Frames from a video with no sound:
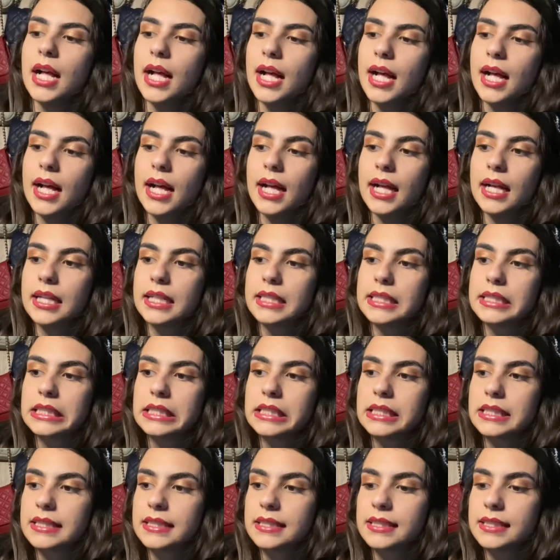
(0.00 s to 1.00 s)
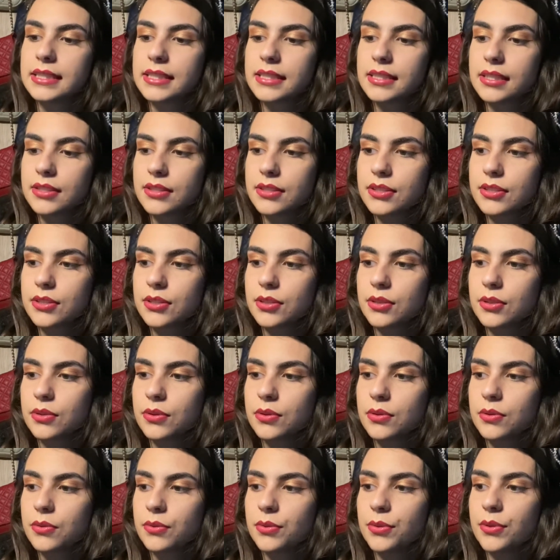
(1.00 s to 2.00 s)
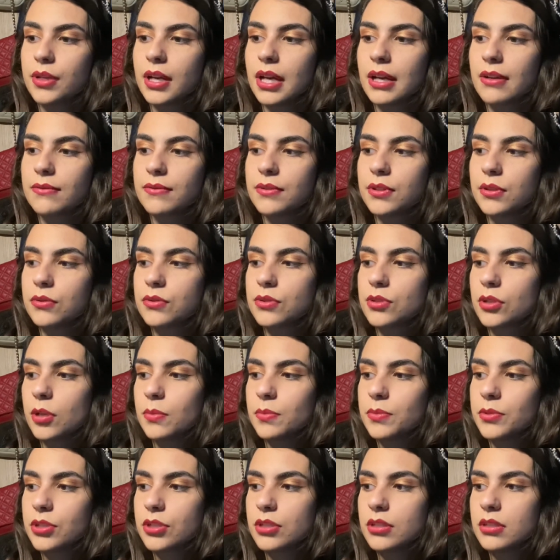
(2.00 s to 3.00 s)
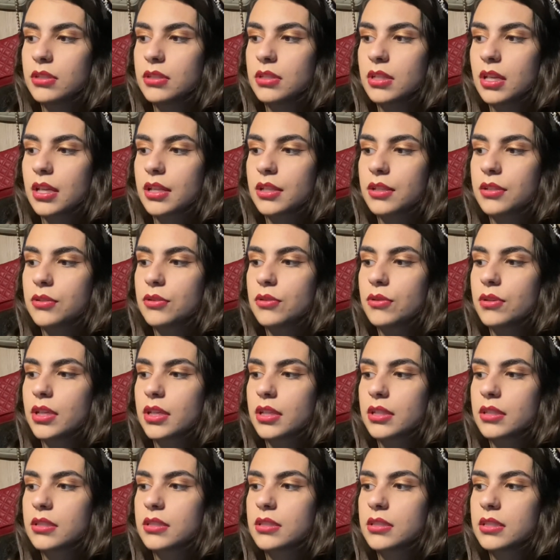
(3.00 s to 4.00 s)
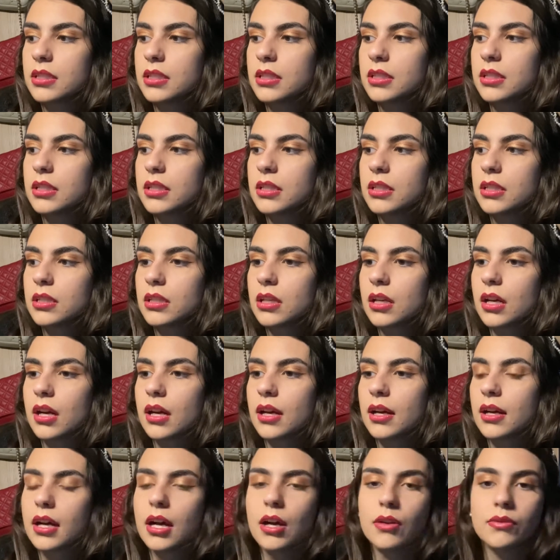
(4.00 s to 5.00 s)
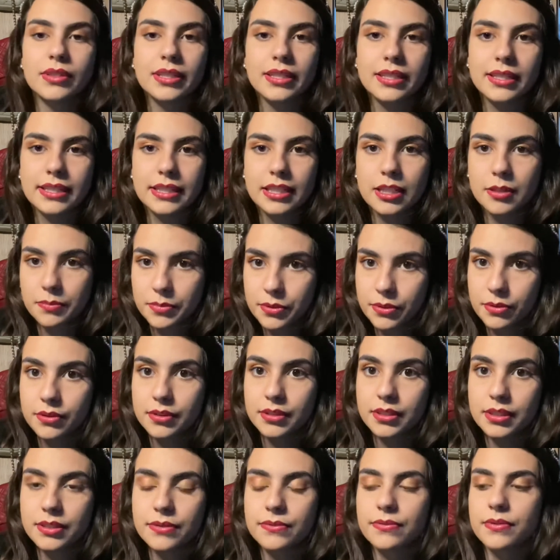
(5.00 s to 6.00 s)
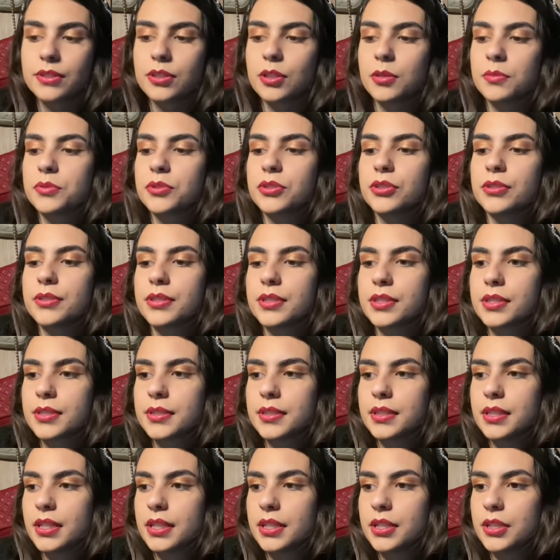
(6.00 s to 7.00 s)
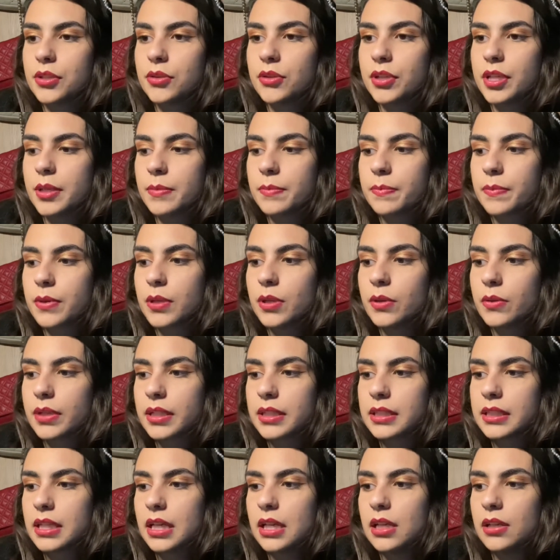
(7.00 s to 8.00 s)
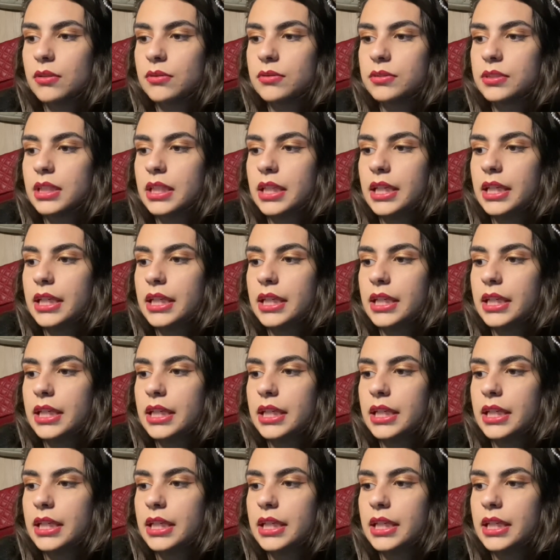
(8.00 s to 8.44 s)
And so you have those options, and you can see how they can help you in the different options. Then you keep going down.